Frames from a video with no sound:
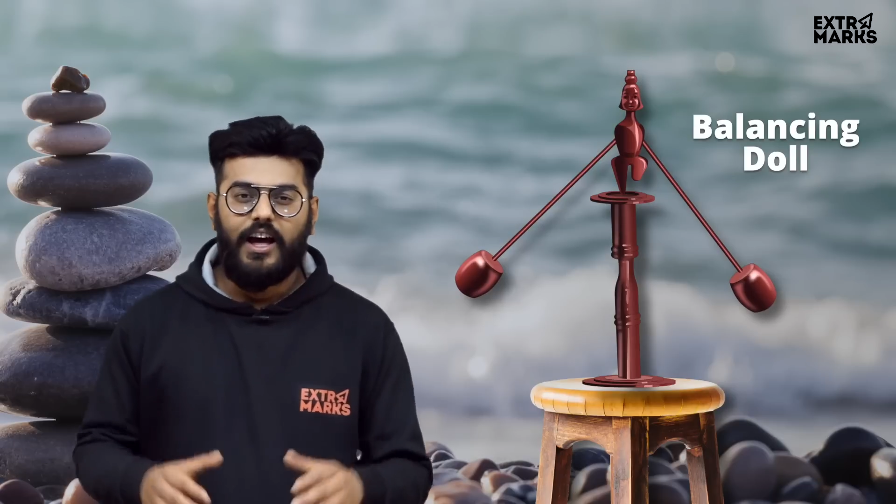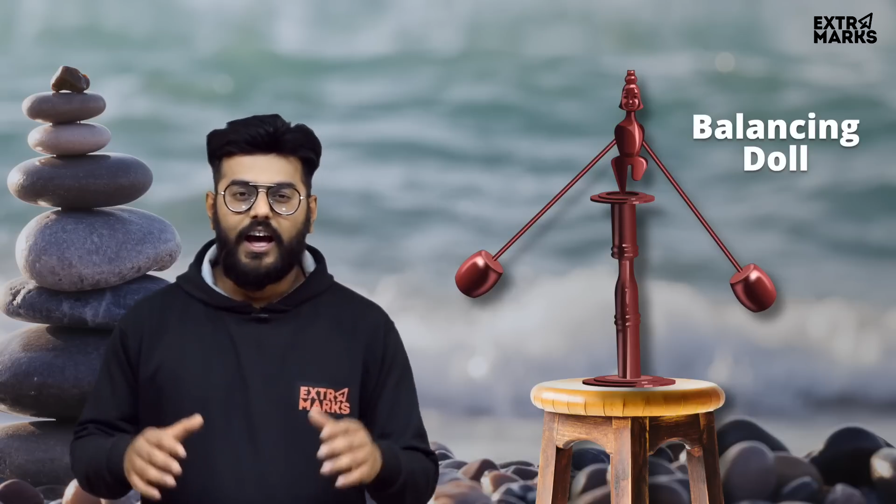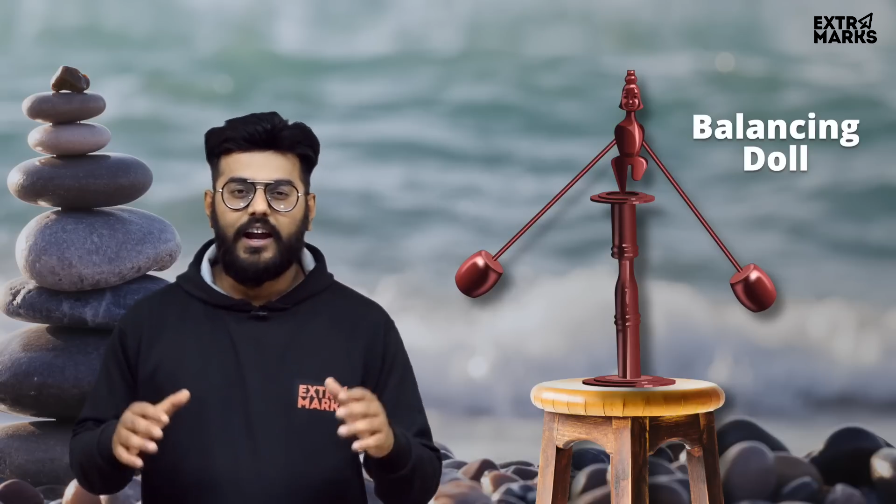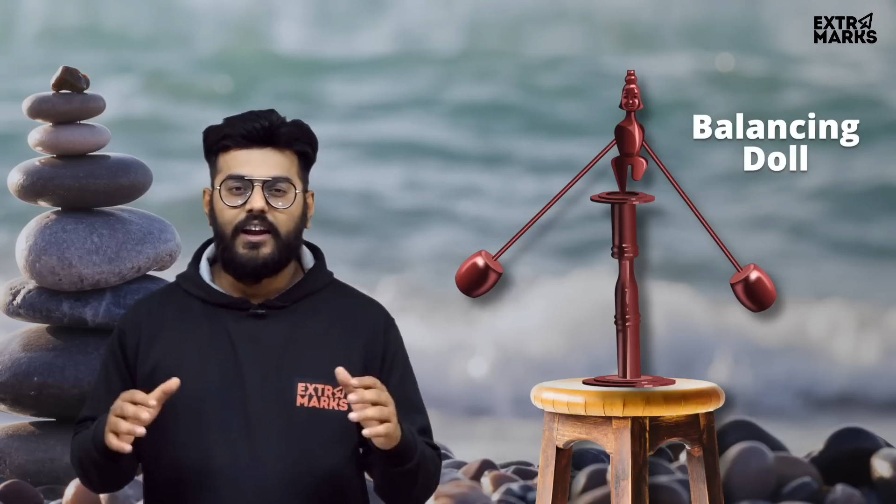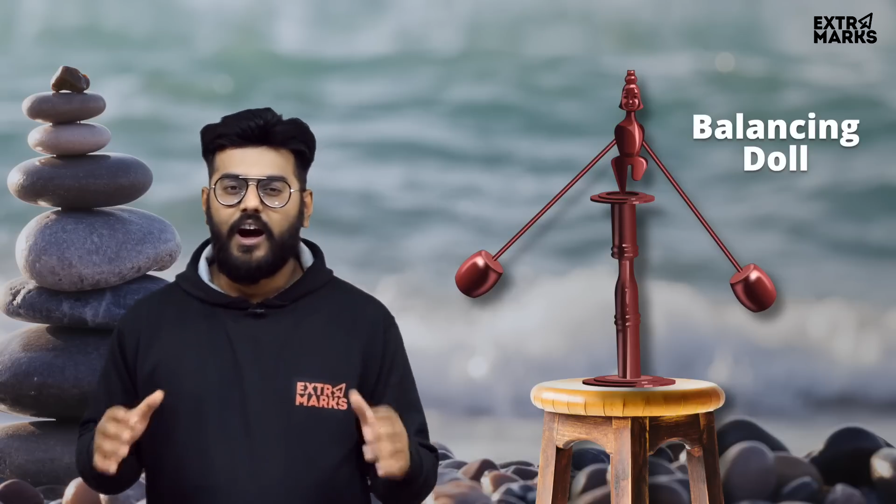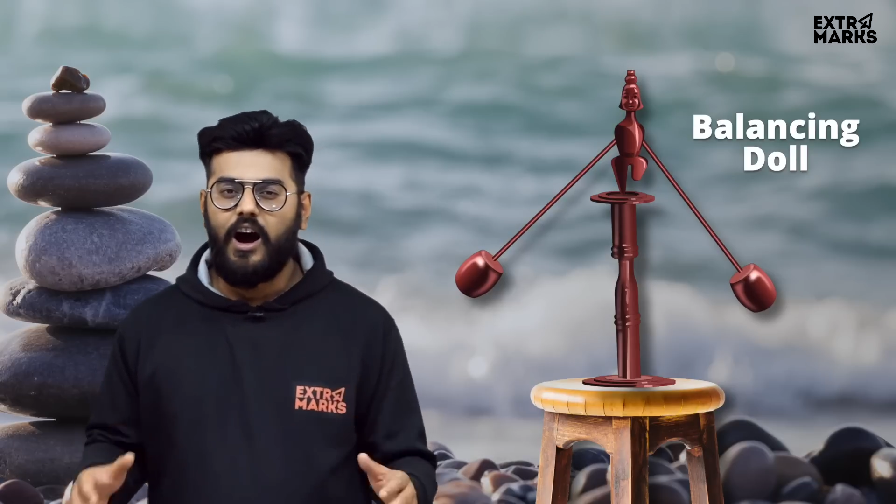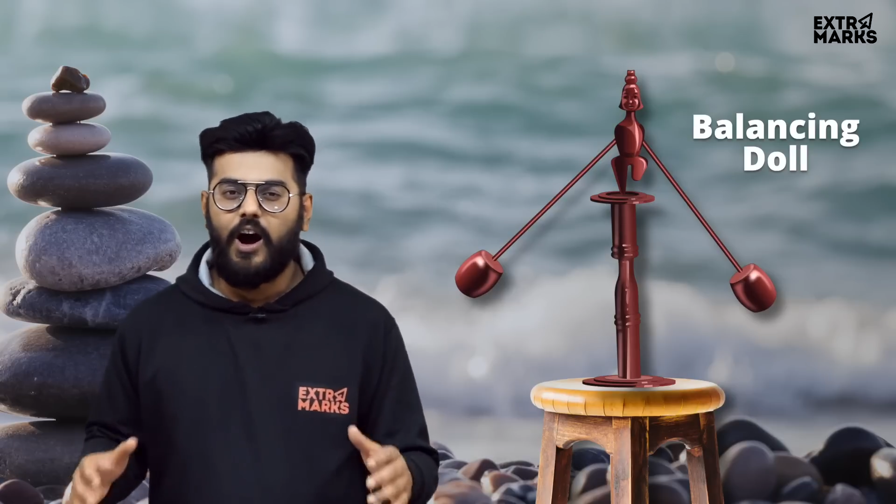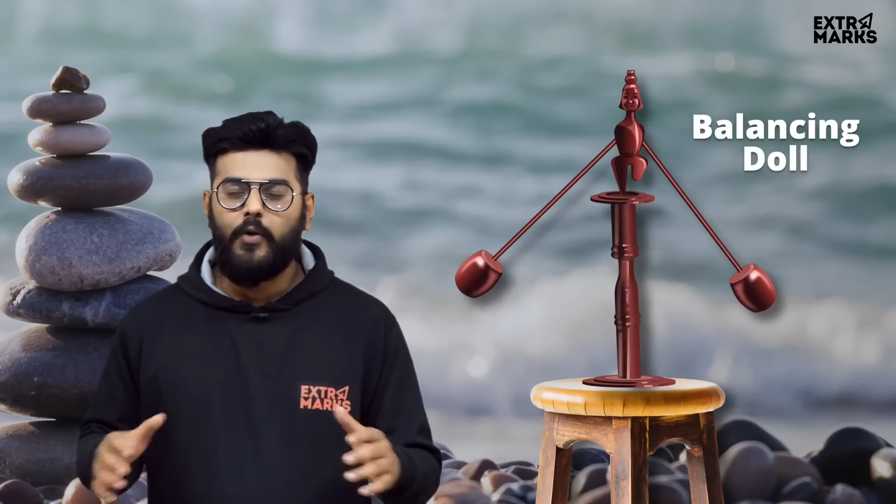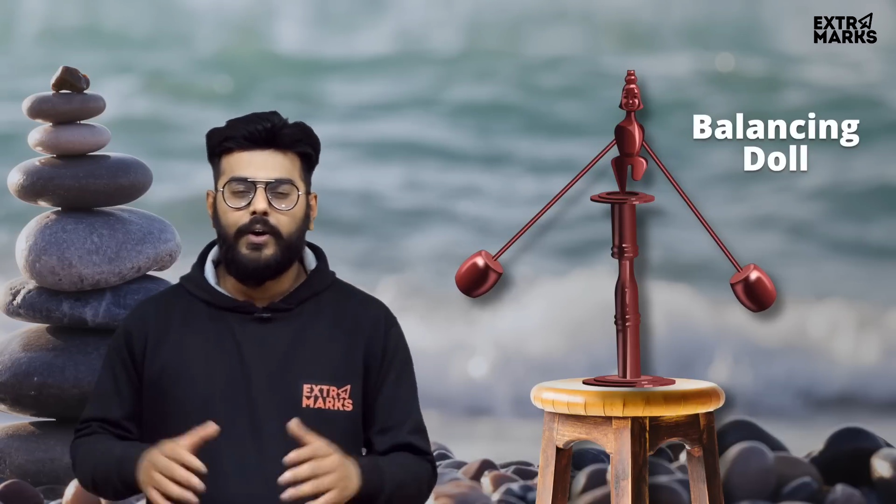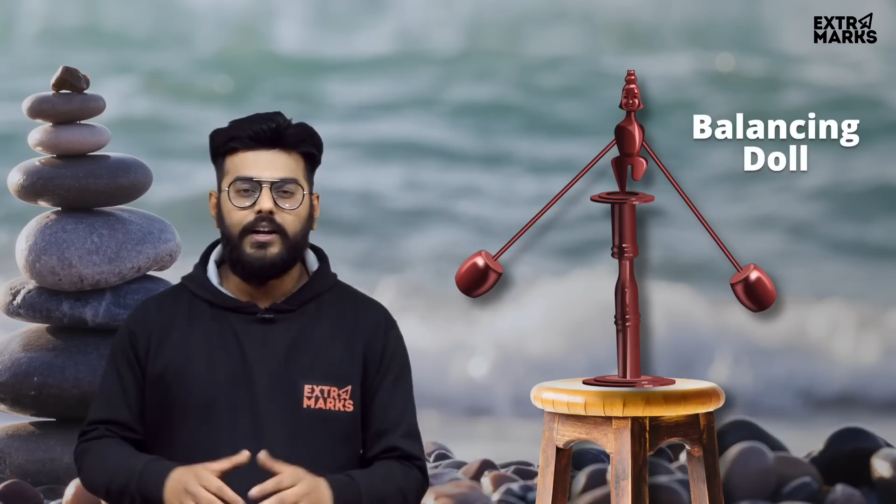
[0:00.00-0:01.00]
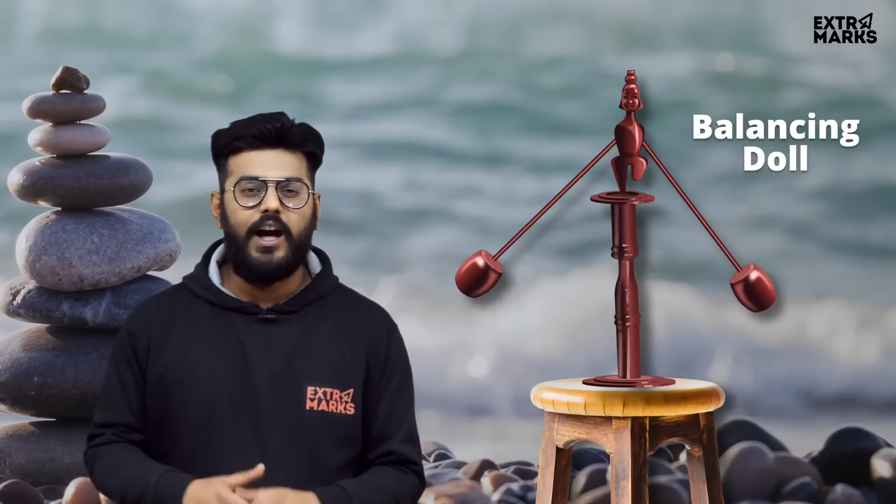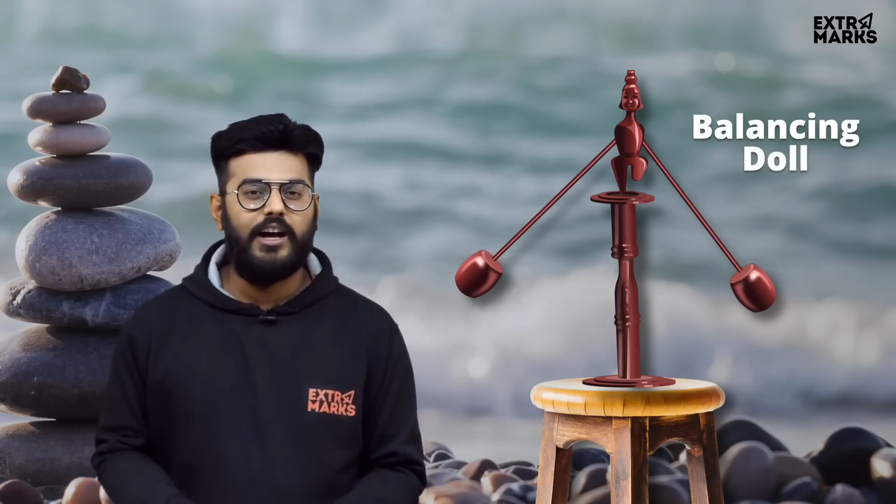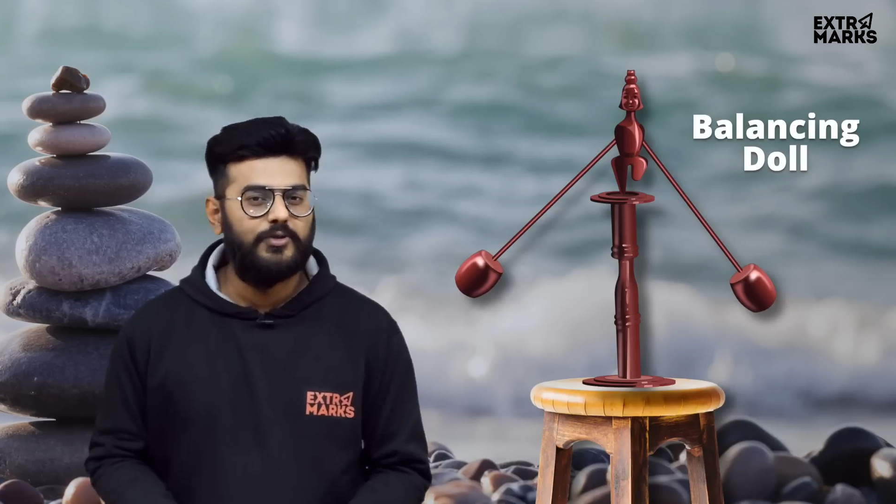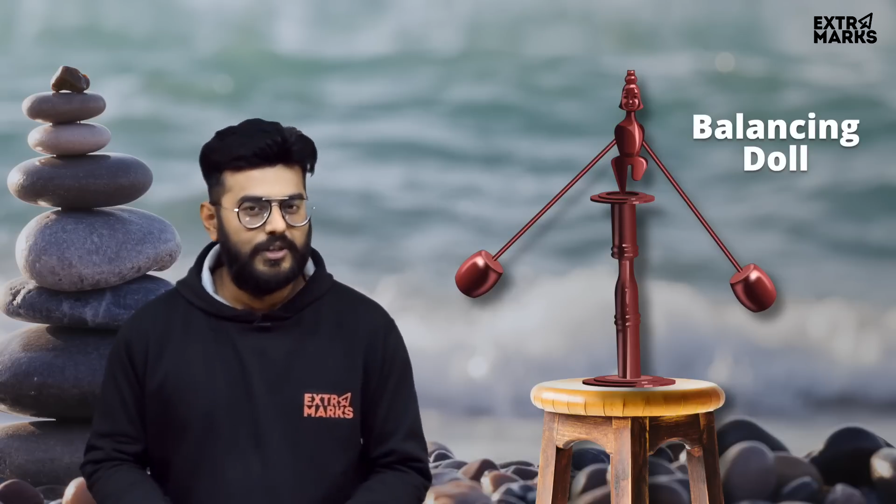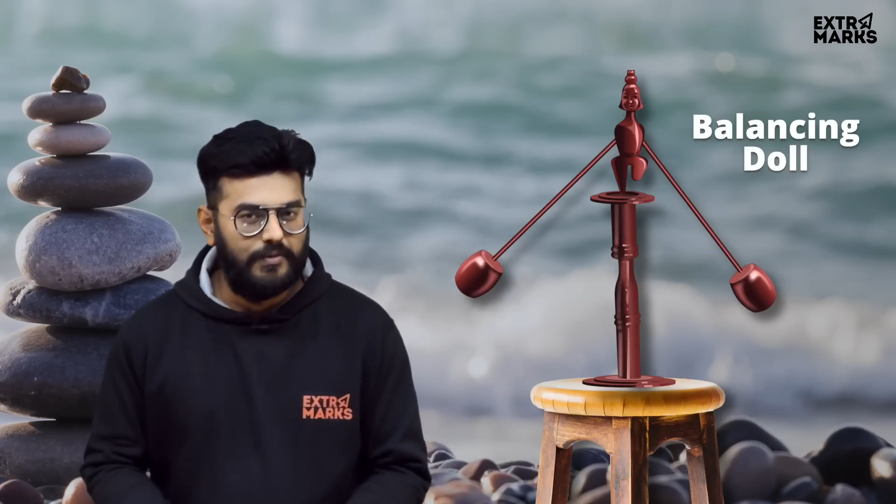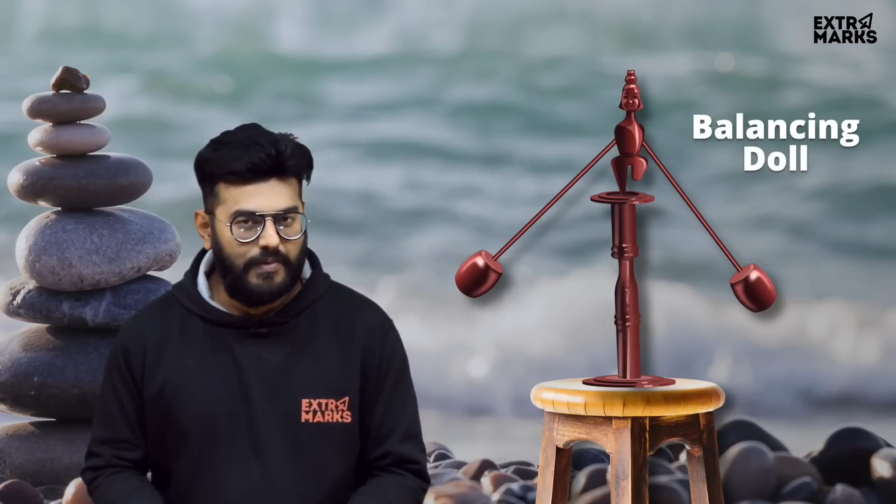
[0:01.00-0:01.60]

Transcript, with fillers: and how it actually